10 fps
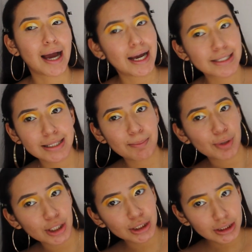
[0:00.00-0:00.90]
I did them
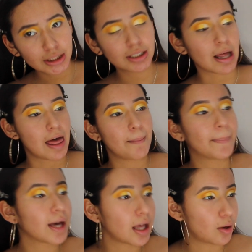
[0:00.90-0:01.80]
pretty
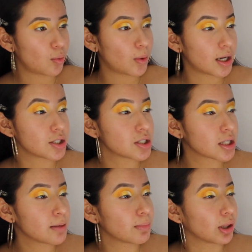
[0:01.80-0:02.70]
good, but when I
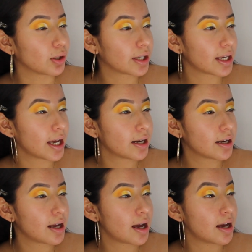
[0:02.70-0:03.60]
just keep looking at
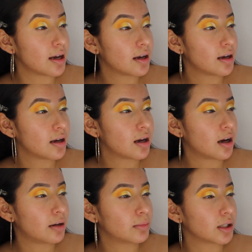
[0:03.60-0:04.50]
it,
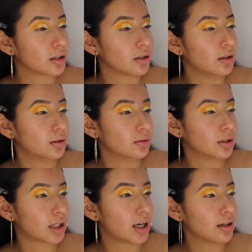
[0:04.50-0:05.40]
I'm like, yo,
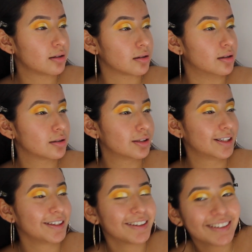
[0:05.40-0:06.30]
they kind of look ugly.